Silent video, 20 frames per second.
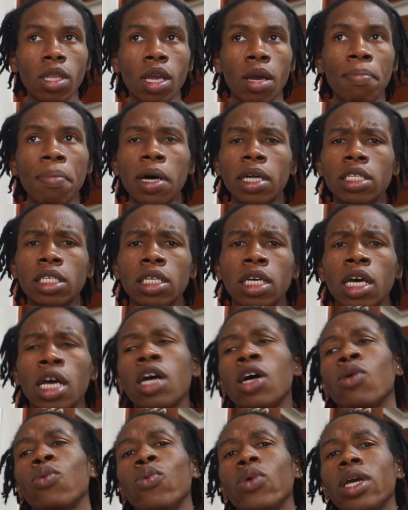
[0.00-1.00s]
But
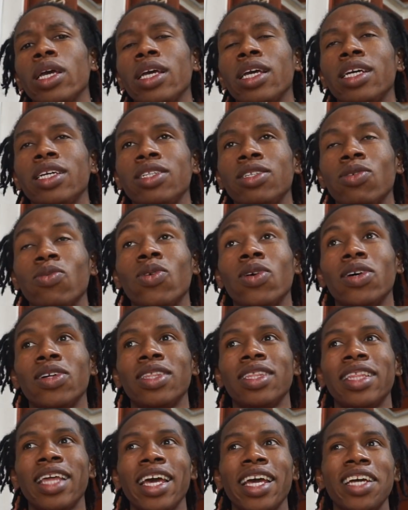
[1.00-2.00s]

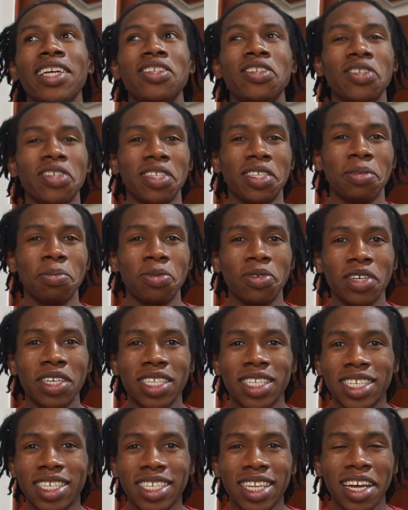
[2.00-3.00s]
they enjoyed some
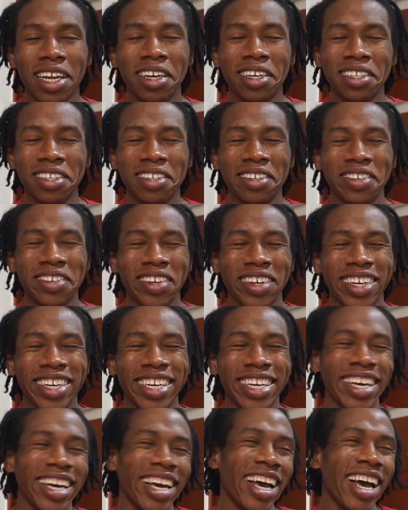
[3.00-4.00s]
drinks because I don't
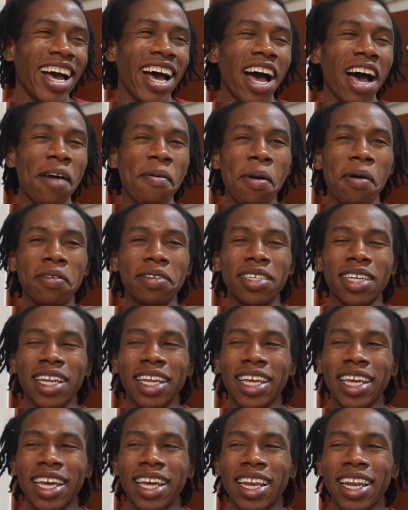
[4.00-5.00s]
drink. I was
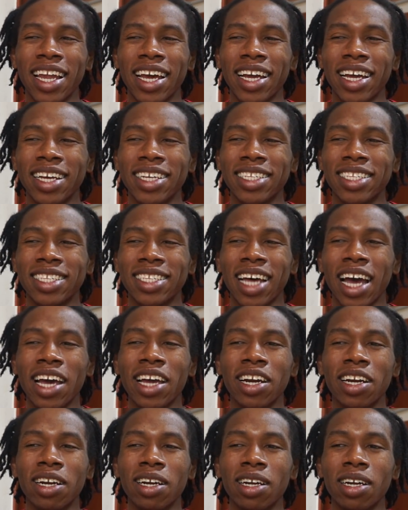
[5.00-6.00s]
gonna get like a
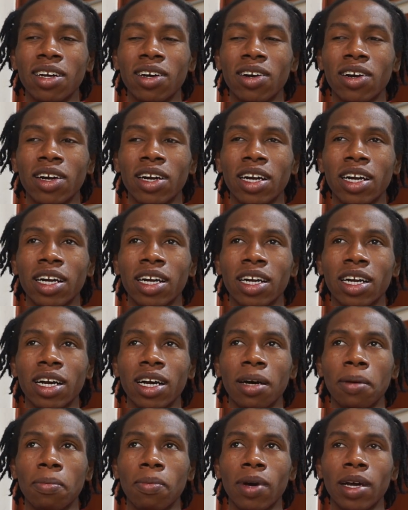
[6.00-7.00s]
cider
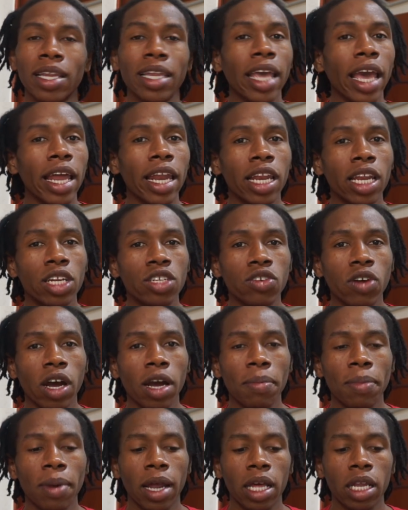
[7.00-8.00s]
or Canada
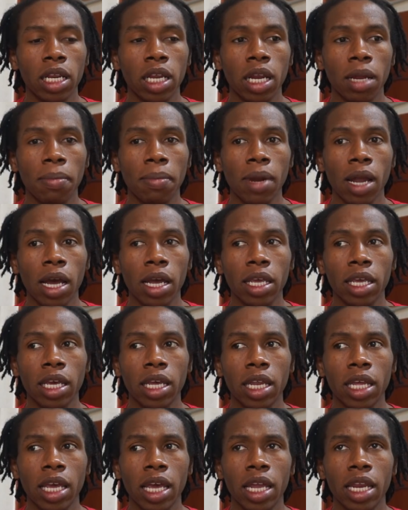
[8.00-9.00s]
Dry, I ended up not
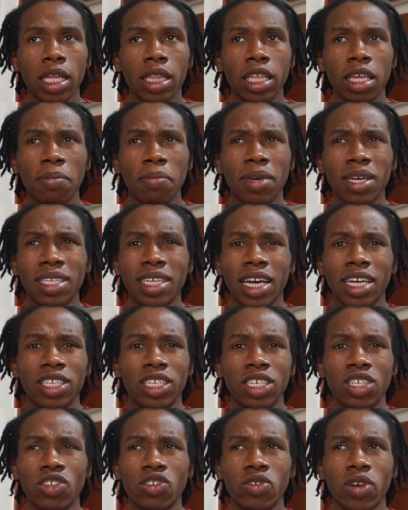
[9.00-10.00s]
getting anything because I
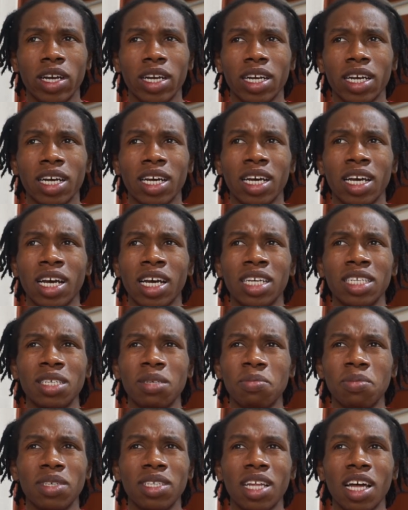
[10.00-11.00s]
just drank
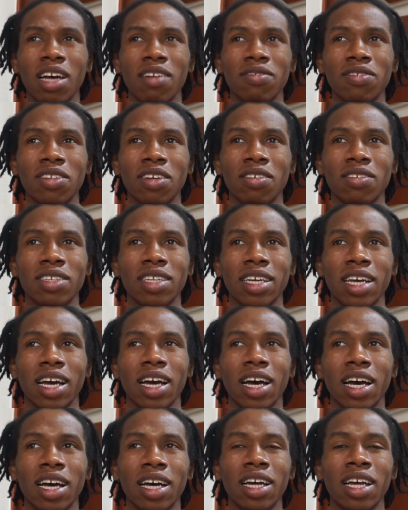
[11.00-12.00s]
some stuff. So I was like,
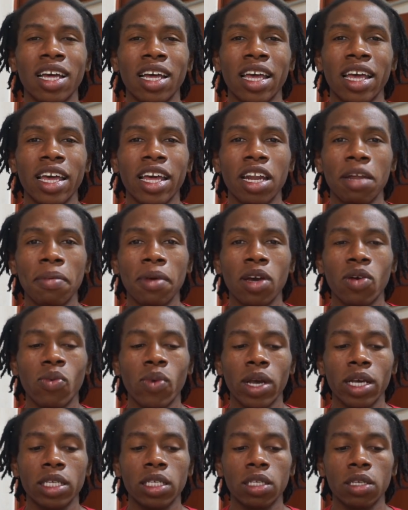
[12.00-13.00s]
it'll be a
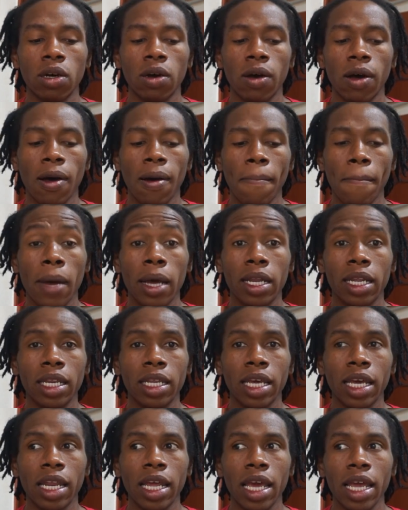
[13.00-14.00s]
waste. So I
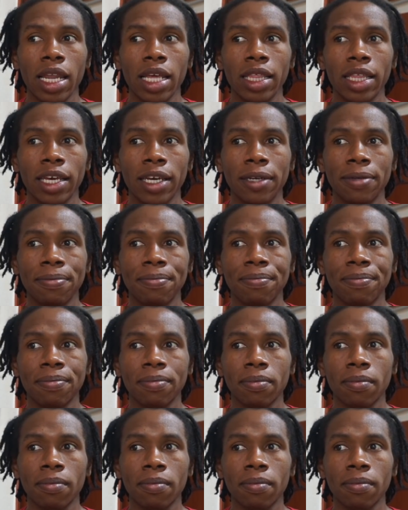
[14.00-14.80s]
didn't get anything.